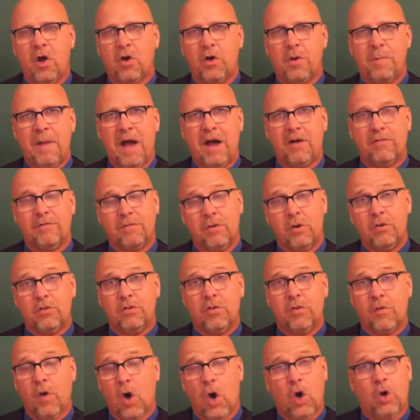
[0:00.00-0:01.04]
about, first of
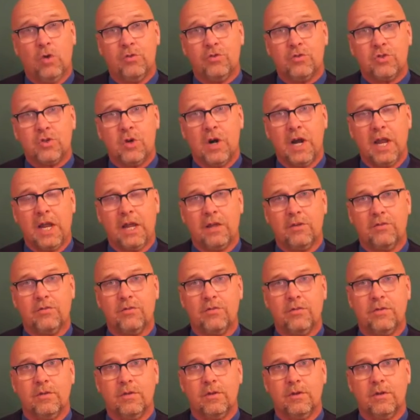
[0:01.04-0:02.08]
all, strengths.
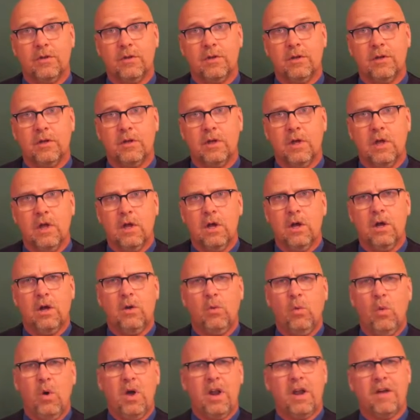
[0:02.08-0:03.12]

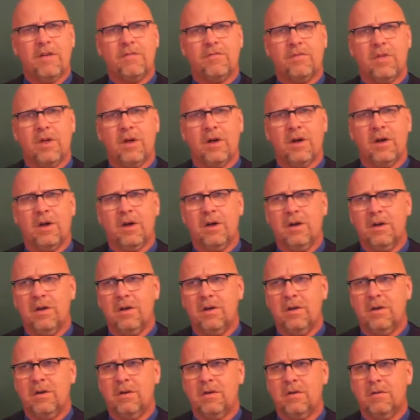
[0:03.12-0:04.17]
One of the
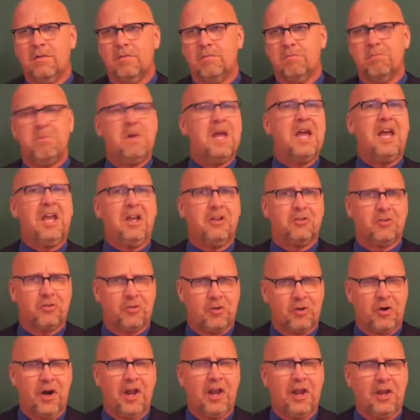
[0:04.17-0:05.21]
biggest
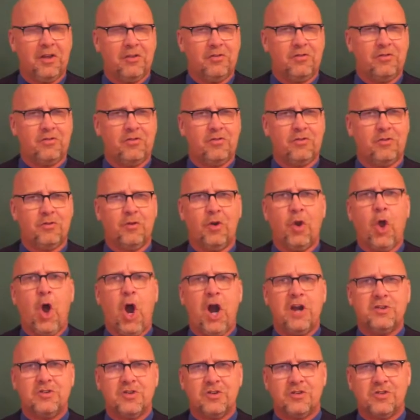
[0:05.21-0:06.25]
strengths,
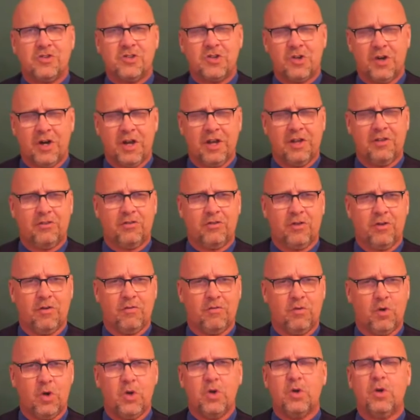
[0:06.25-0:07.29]
largest strengths of
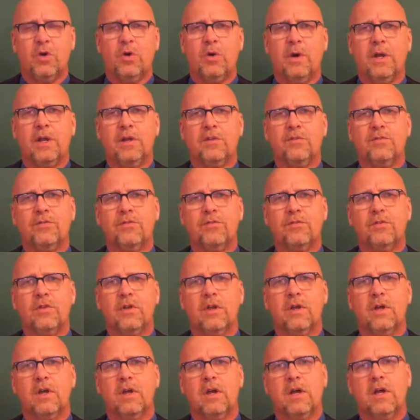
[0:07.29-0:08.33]
Ruger is
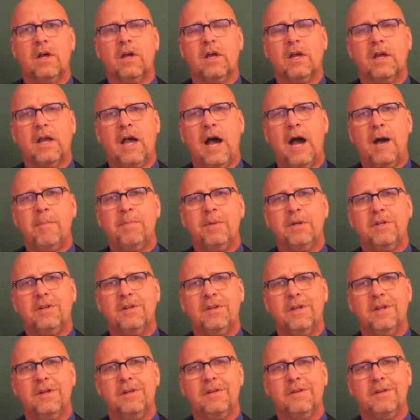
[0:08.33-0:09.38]

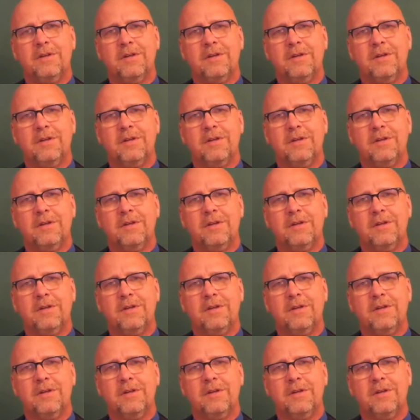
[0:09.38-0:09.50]
competent